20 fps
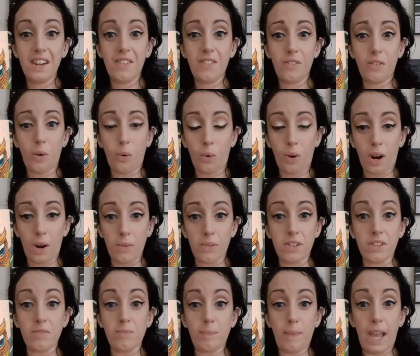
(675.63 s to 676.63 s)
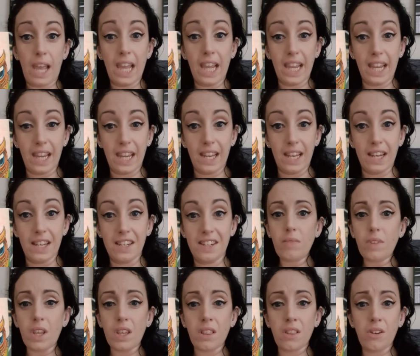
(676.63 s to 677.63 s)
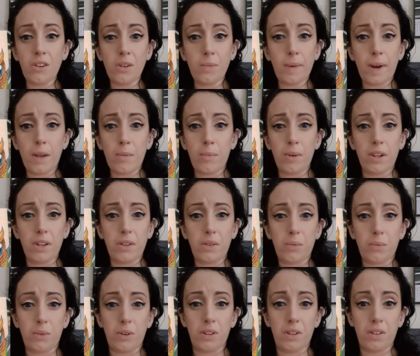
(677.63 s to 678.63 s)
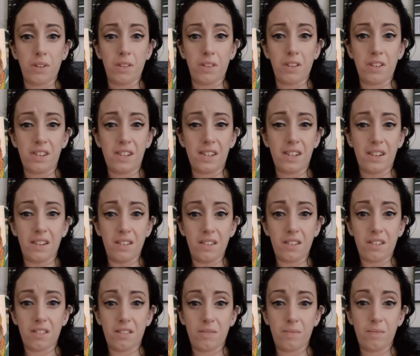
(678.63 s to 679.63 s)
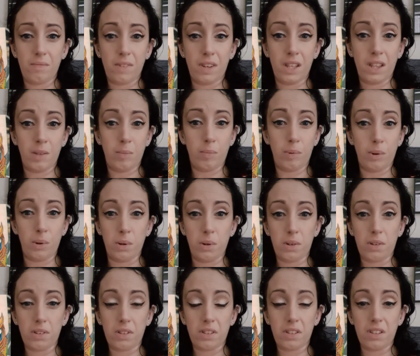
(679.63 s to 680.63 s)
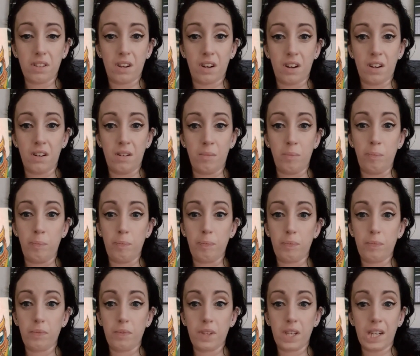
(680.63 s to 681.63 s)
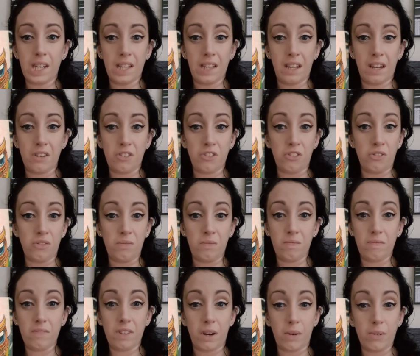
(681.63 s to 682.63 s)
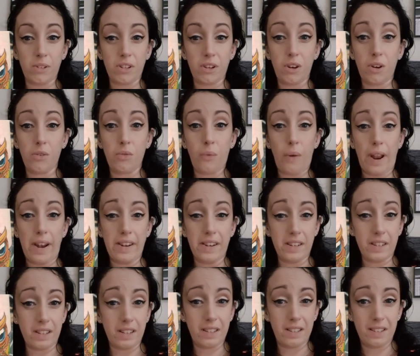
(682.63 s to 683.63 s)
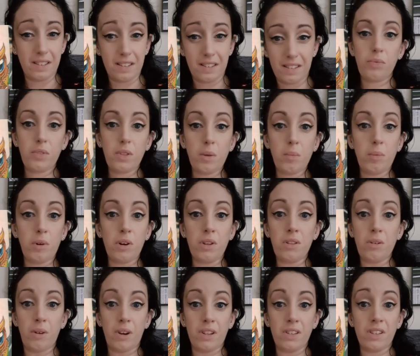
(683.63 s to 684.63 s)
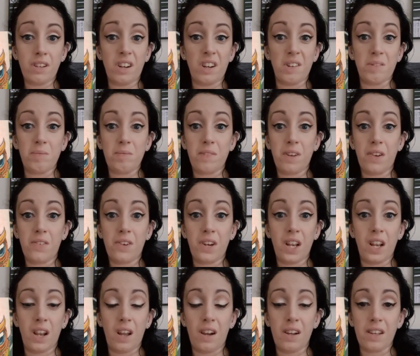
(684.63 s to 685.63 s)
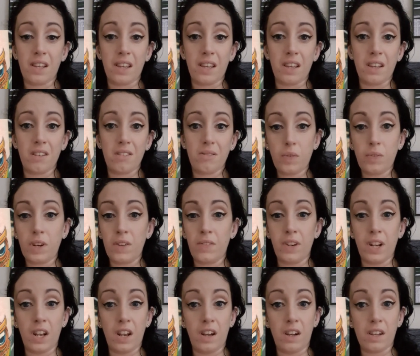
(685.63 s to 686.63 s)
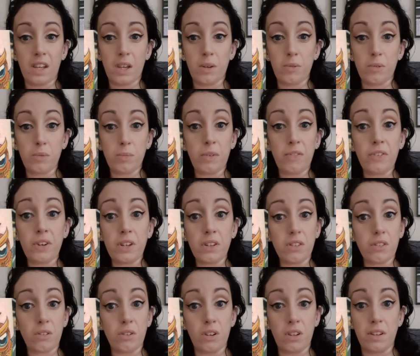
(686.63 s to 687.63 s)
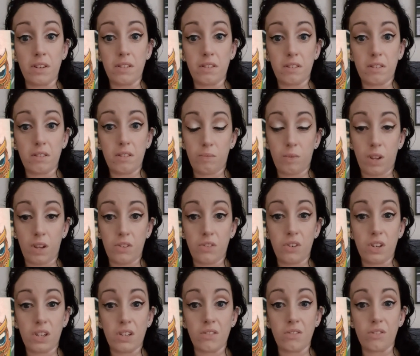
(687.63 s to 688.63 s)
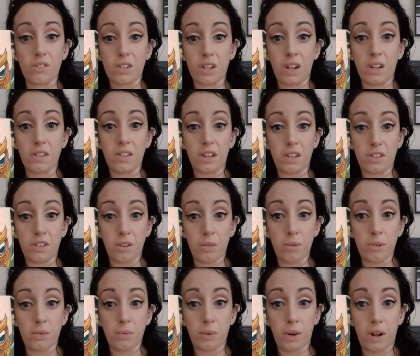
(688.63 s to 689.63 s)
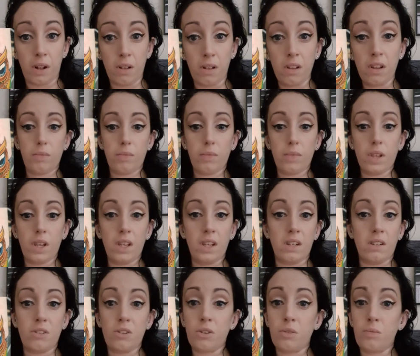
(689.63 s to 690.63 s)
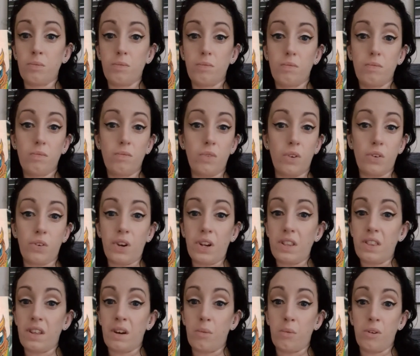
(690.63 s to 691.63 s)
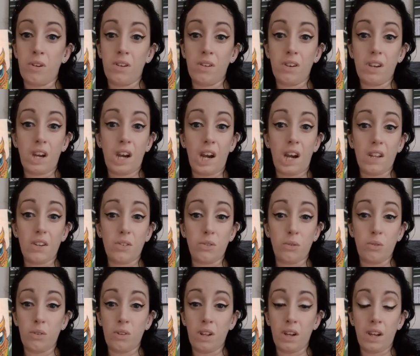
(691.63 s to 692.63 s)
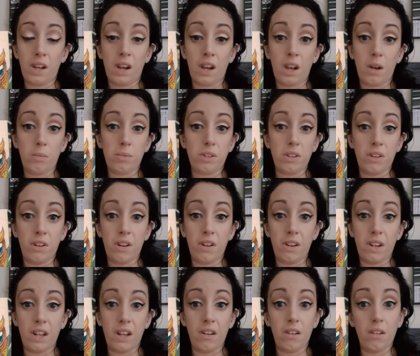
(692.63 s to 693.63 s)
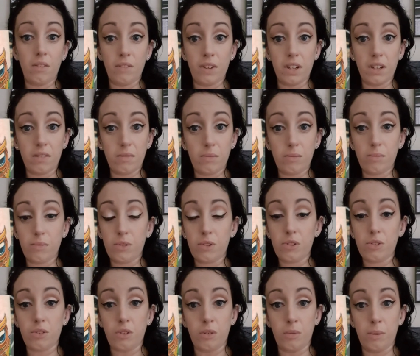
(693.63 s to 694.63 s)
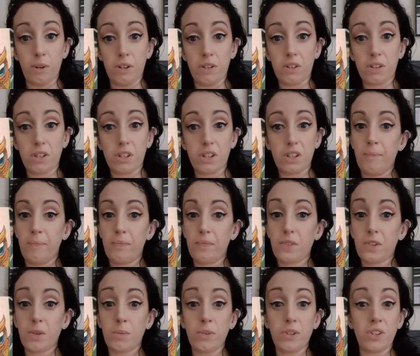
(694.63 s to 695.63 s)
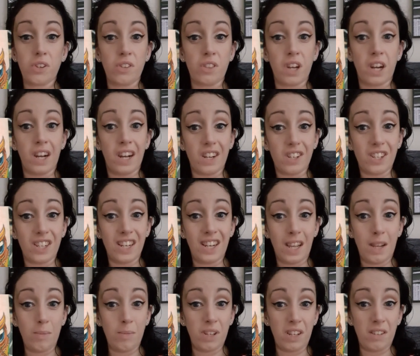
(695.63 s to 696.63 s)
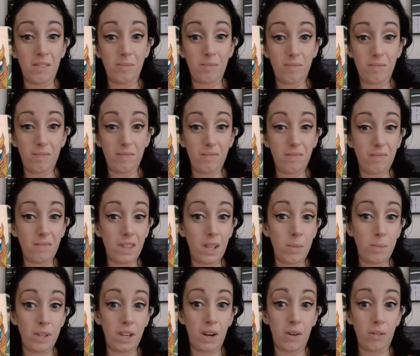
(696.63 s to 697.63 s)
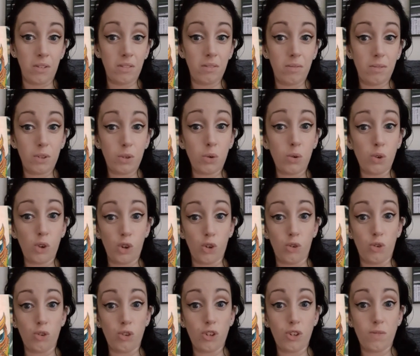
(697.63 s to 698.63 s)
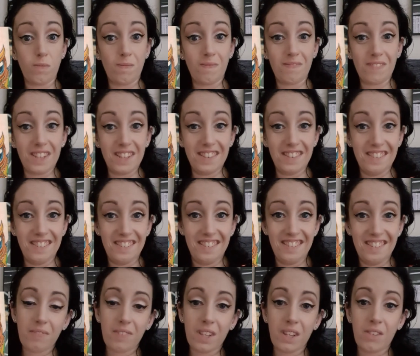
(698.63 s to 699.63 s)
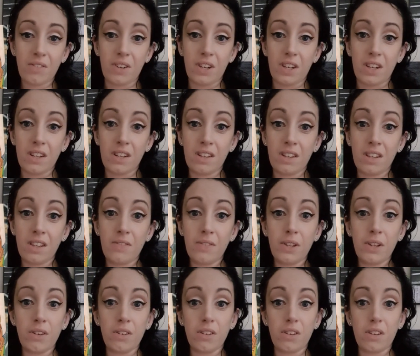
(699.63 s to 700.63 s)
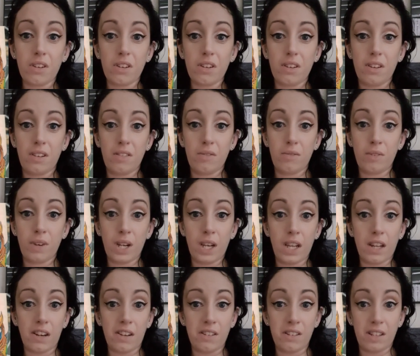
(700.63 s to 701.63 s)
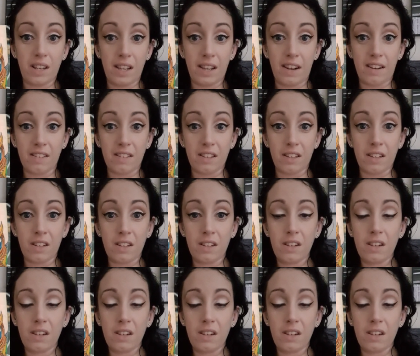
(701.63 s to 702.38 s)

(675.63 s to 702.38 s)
4 hours of pain. The only bad bits were the details in the books. Getting that done, that was horrendous. But otherwise, yeah, I really like it. Really, really like it. It was my first coloured, like, traditional style tattoo as well. Yeah, I don't regret that one at all. Like, I absolutely love it so much. So much so that I actually named the owl. It's called George. Love it. And if you look really closely at it